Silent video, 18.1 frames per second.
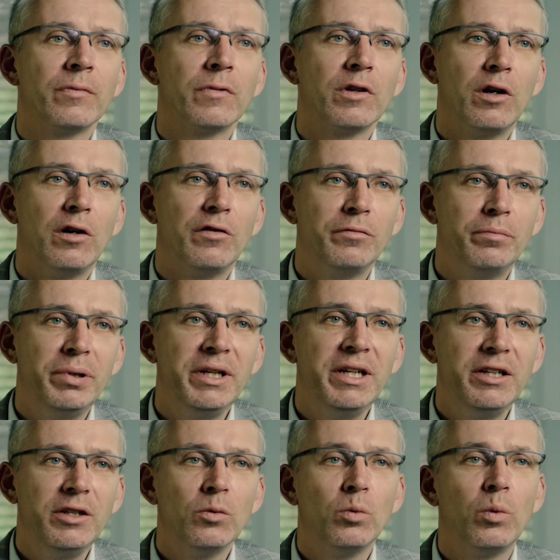of
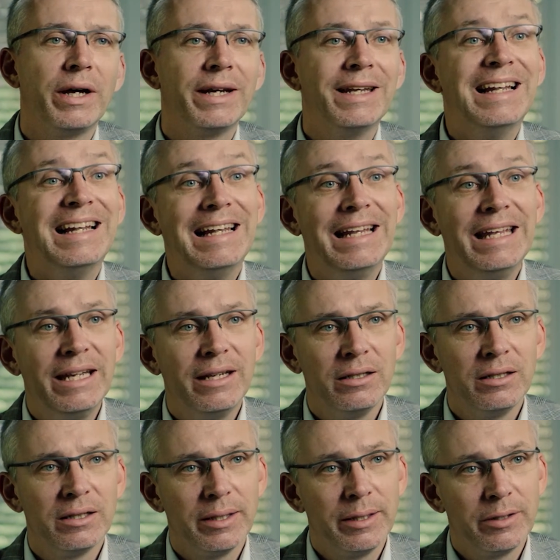PD-1
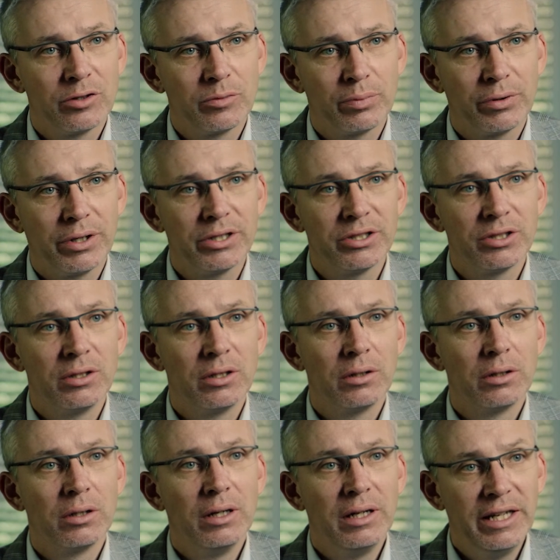ligand expression,
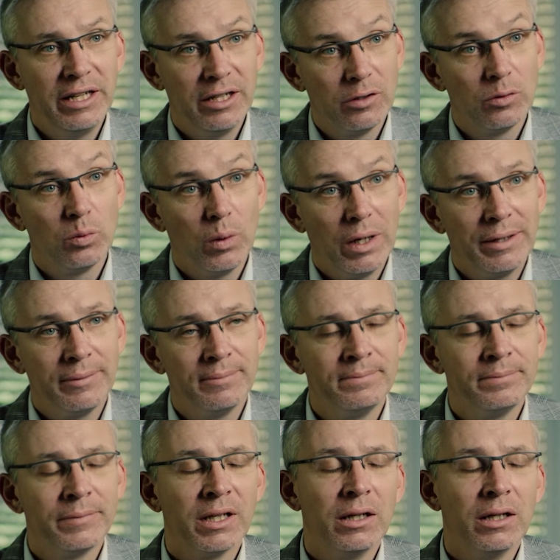ligand 1,